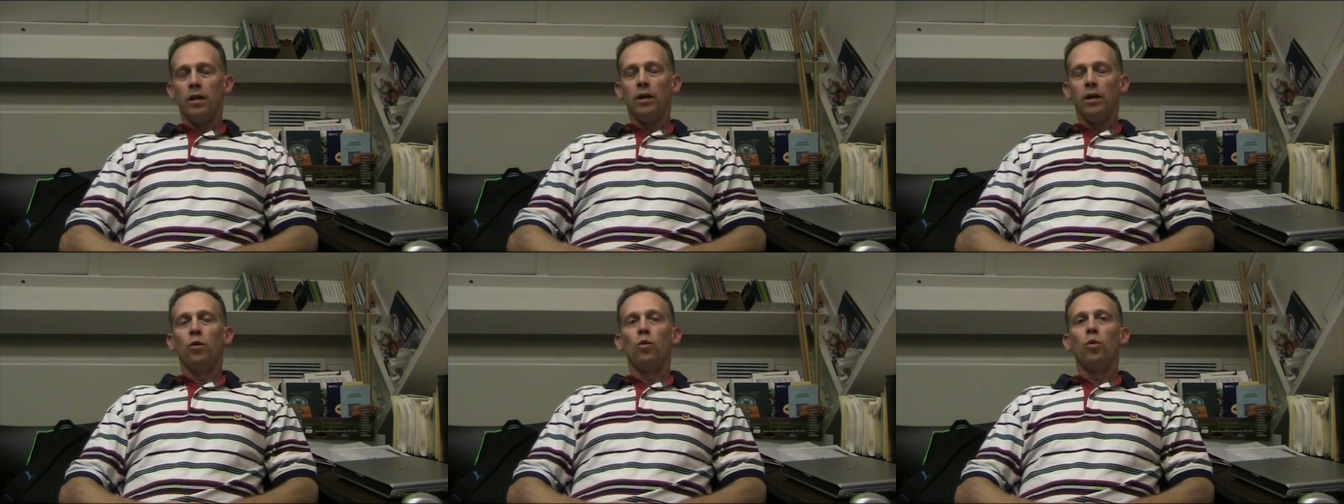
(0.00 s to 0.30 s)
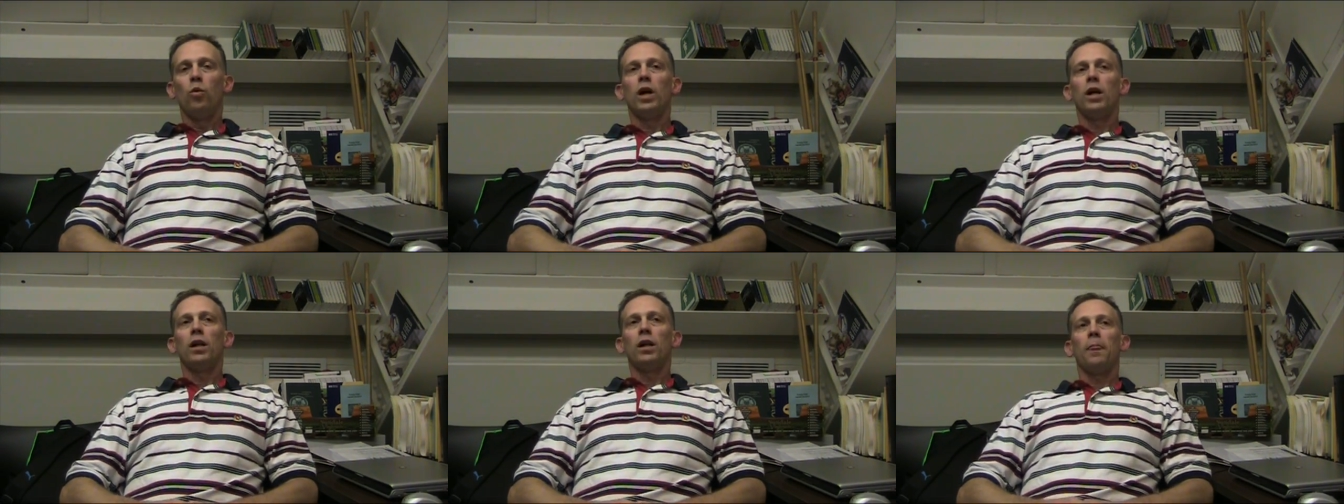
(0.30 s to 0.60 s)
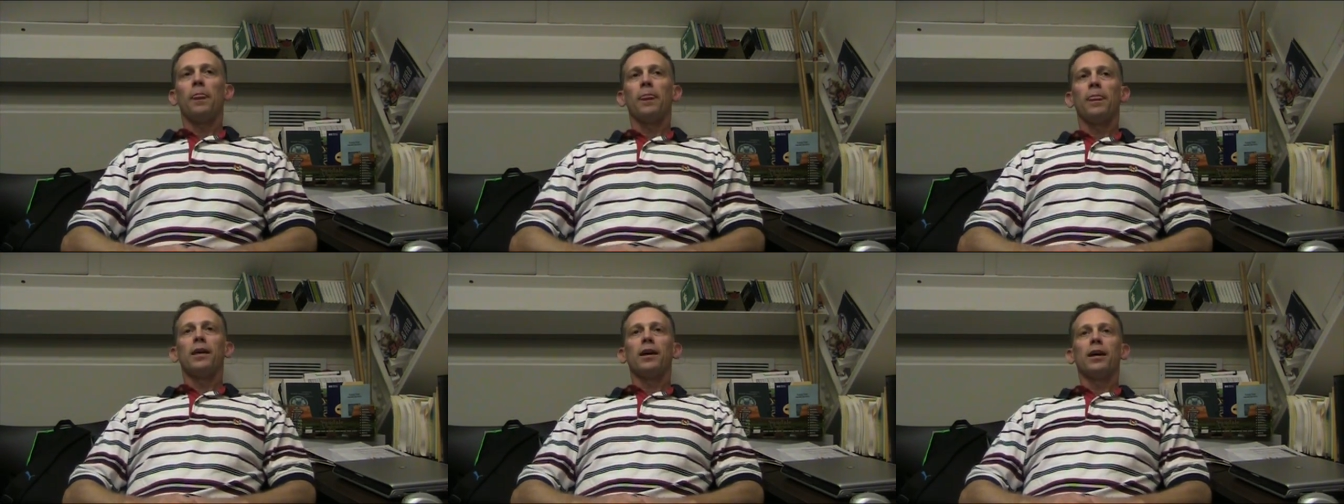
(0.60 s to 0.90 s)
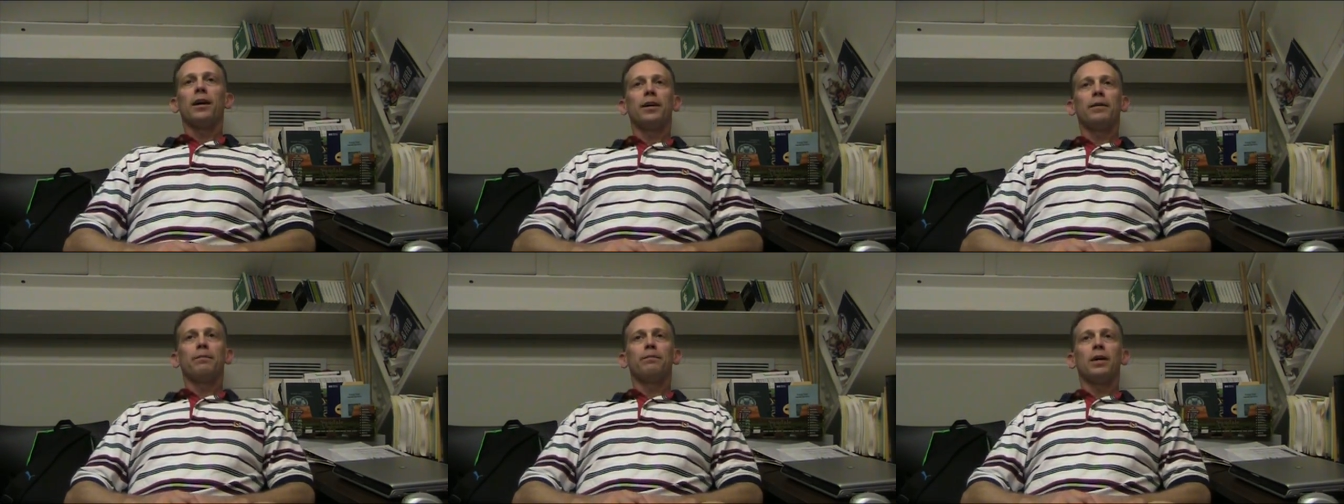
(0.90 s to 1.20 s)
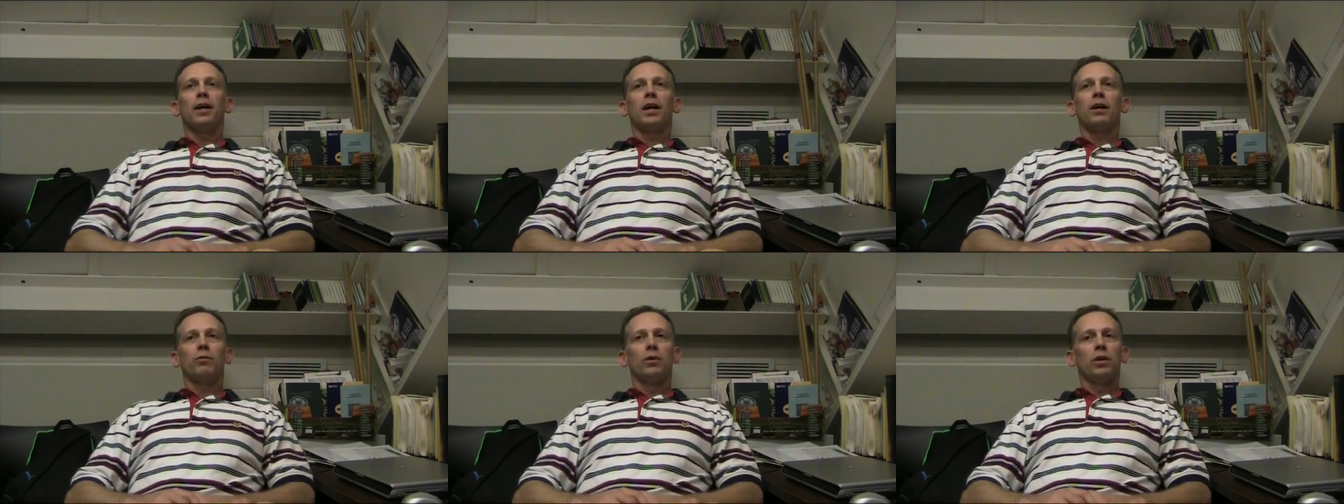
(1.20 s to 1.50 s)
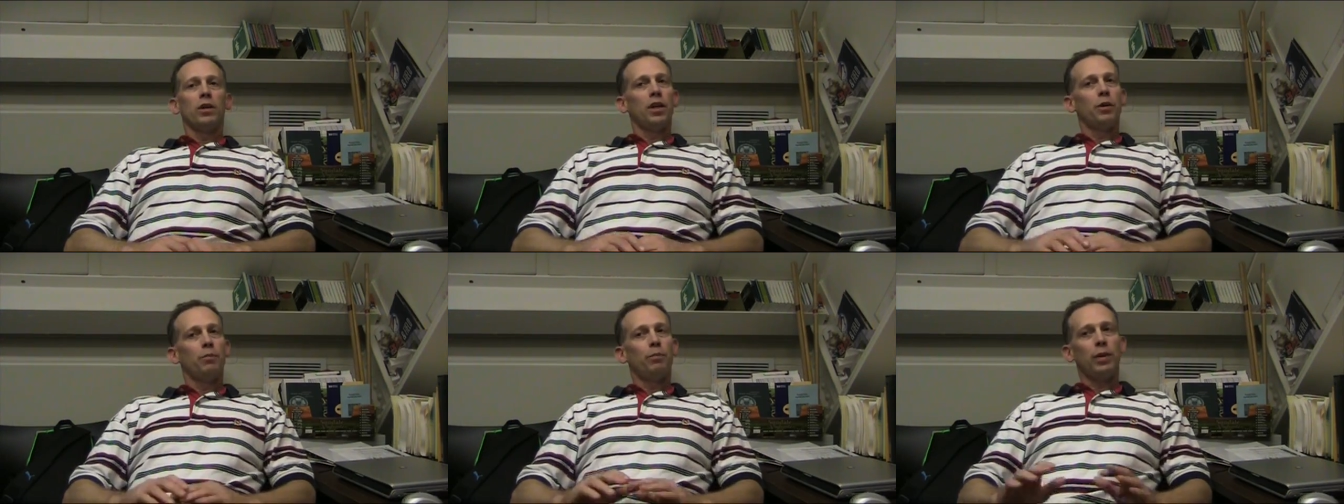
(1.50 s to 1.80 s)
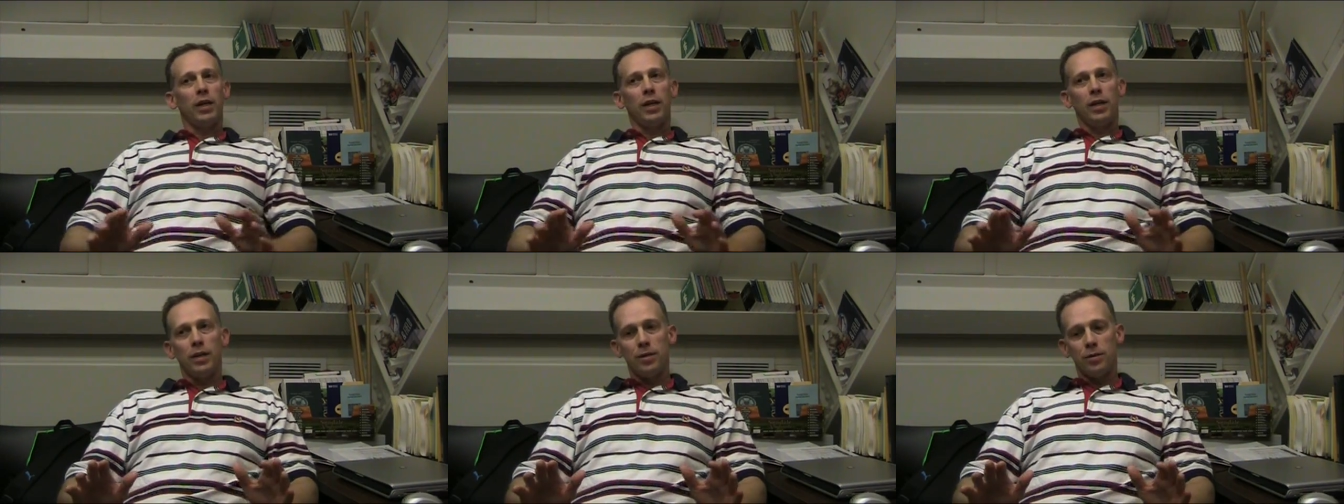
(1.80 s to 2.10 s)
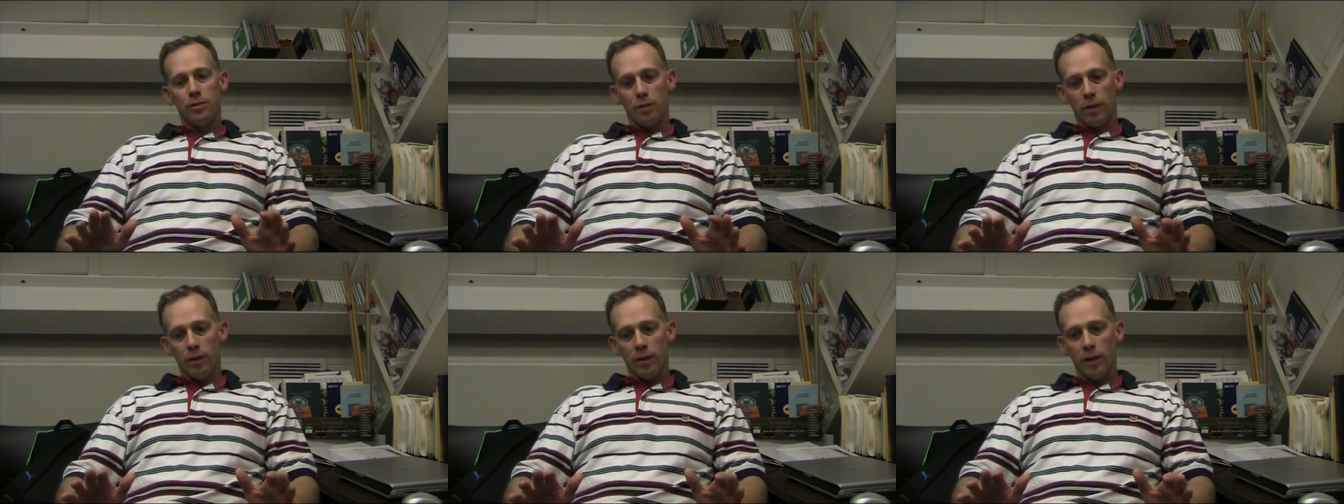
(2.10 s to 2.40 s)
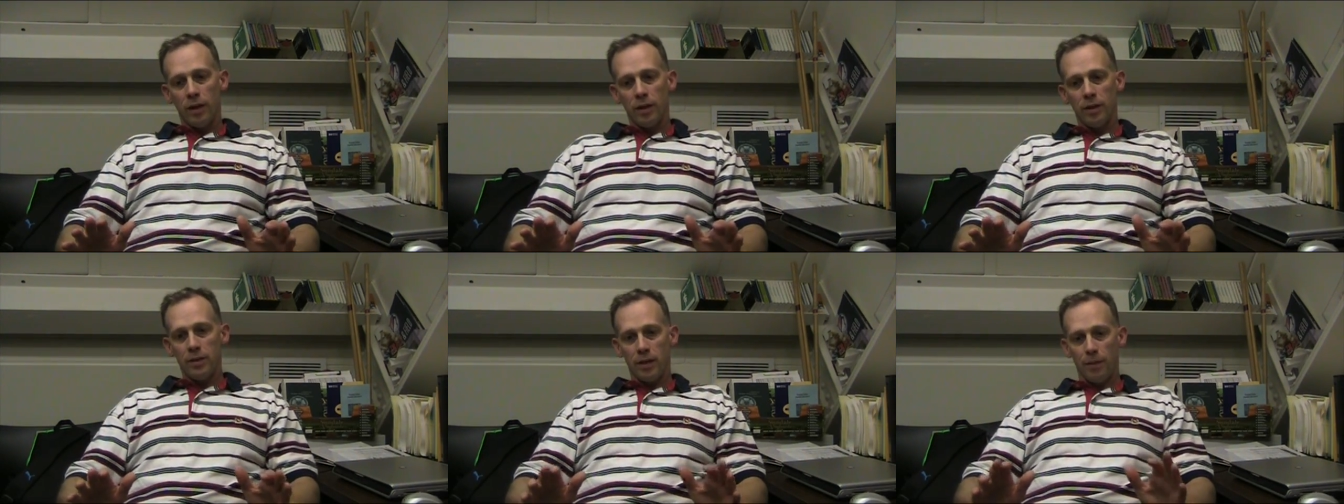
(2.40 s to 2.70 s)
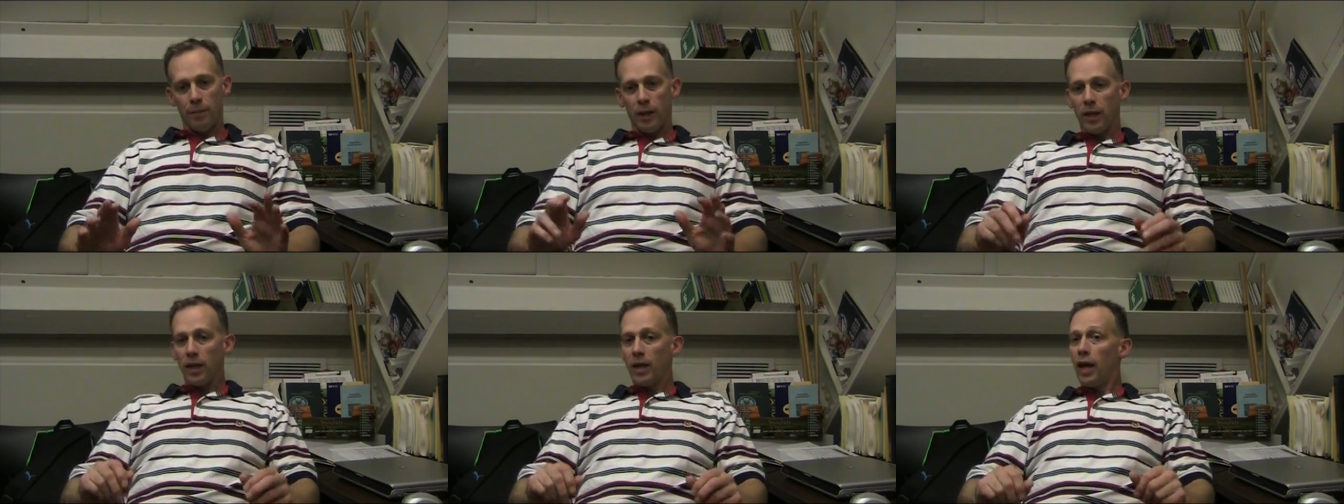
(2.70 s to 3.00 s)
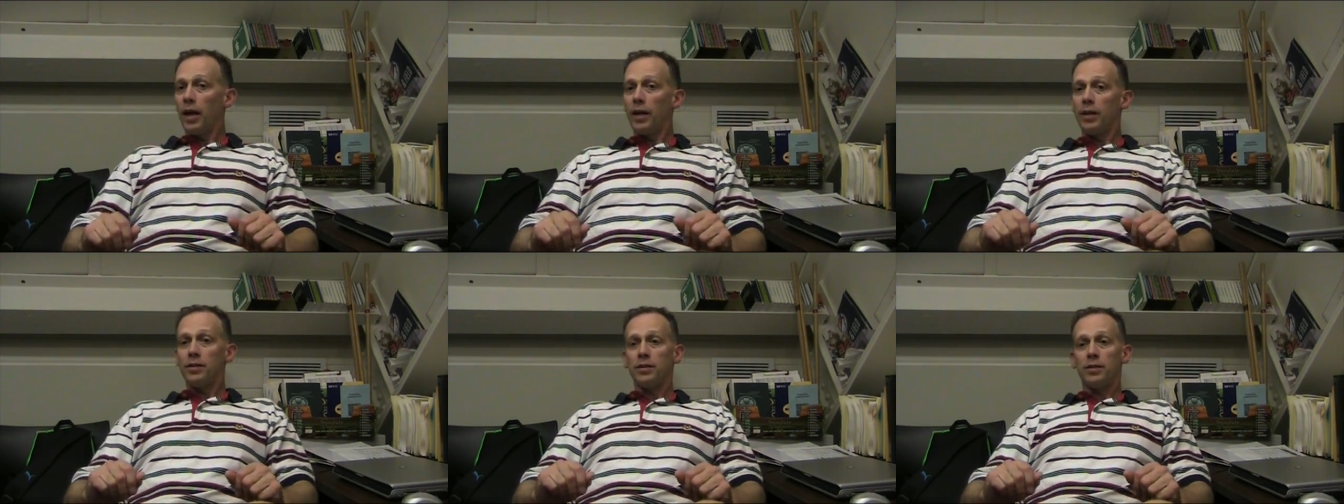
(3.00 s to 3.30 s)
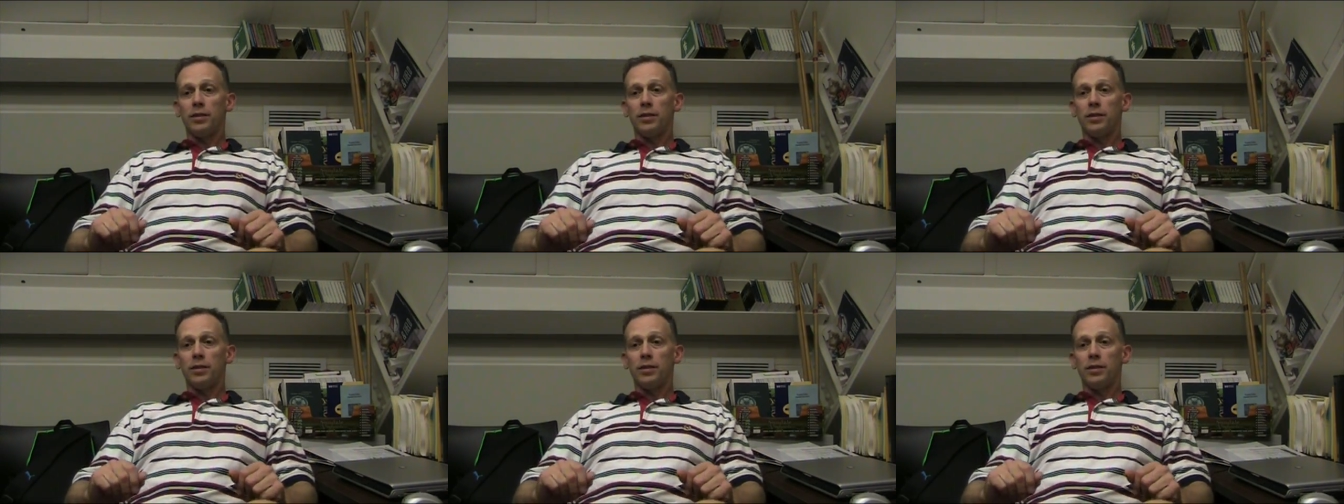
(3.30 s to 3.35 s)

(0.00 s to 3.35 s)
Well, I'm really pleased with some of the guys.